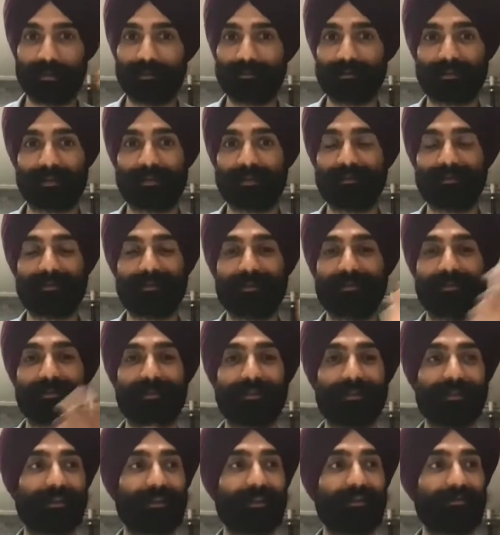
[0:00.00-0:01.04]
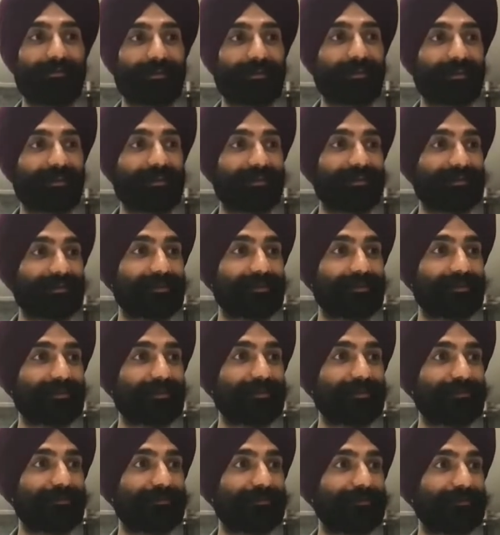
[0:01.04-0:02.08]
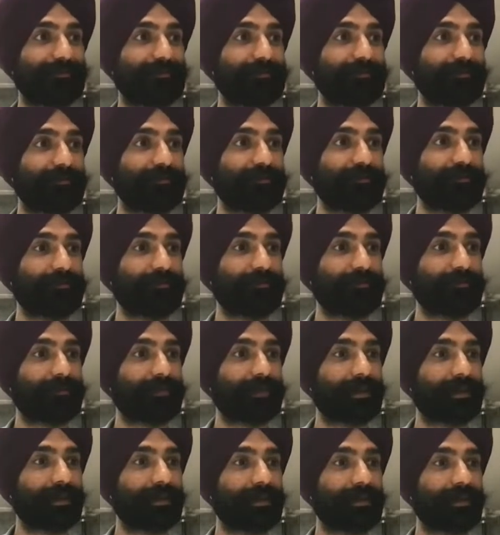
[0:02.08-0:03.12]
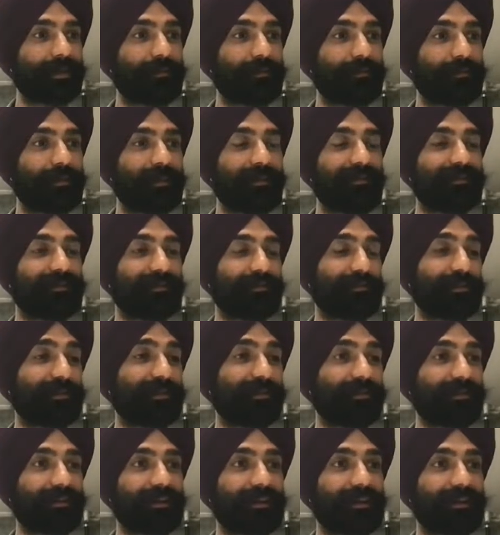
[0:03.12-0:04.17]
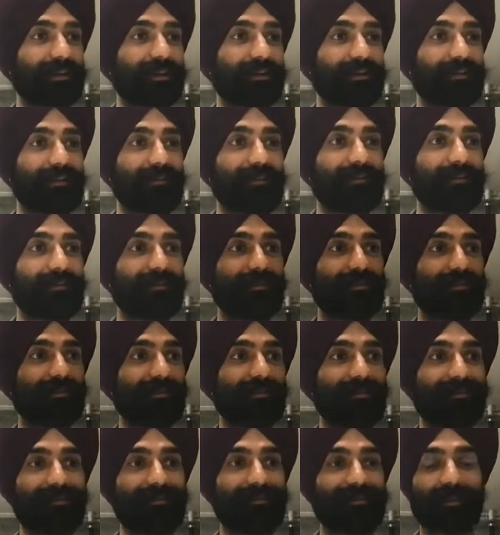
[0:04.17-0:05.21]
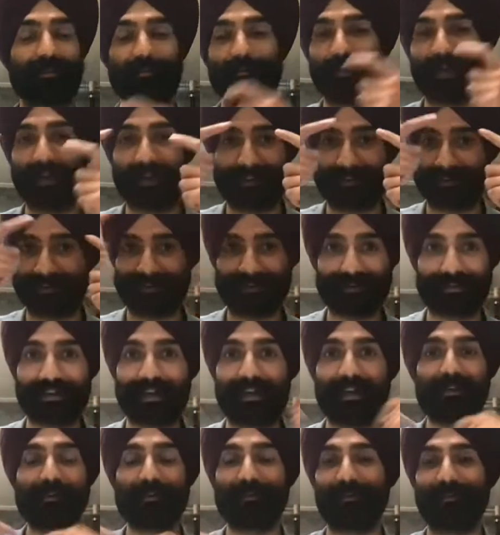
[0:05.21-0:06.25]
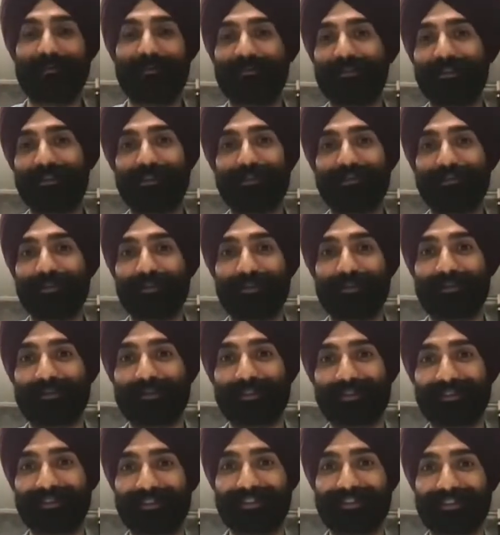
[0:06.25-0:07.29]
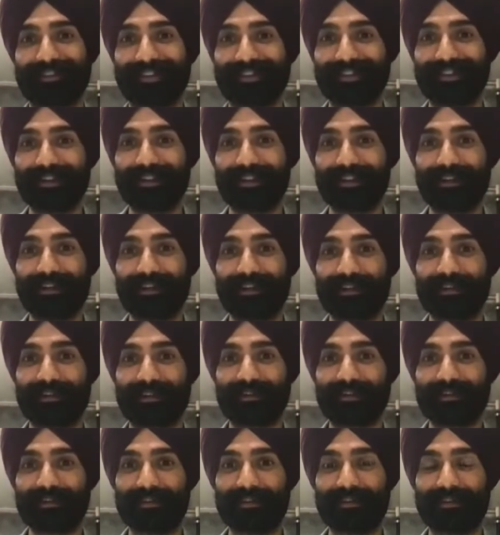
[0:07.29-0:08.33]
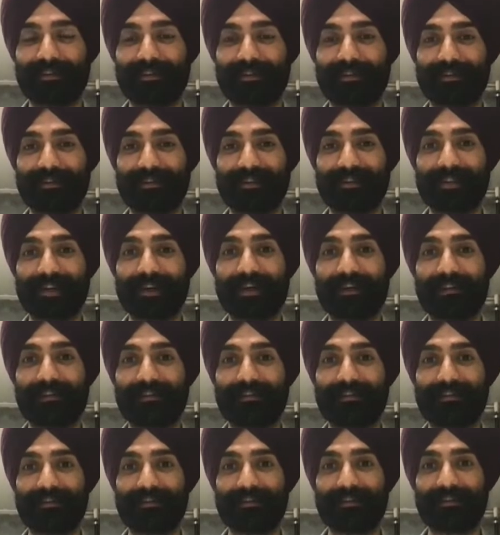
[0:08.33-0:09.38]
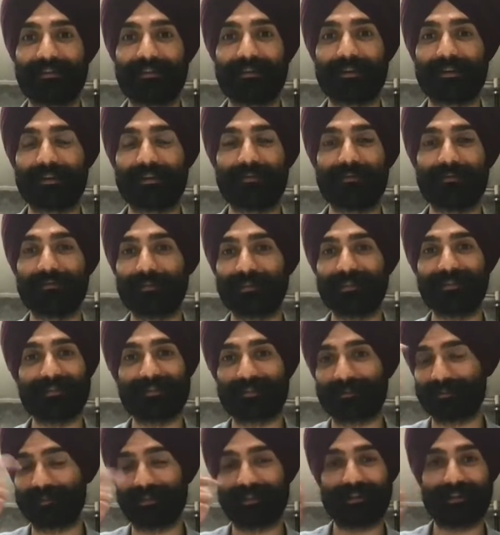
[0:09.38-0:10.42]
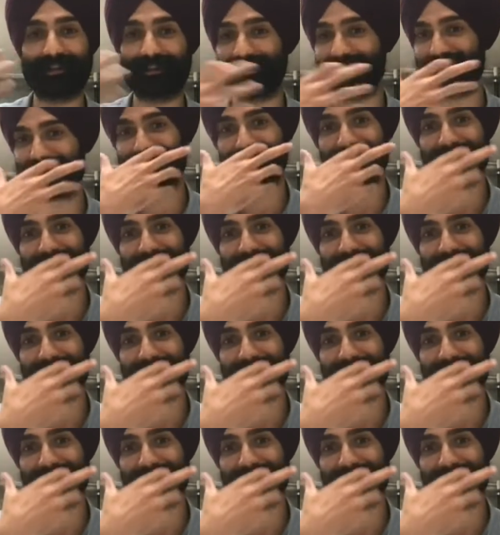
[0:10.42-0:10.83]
considering everything's sort of piecemeal, is send back just the outer frame and that you could restring and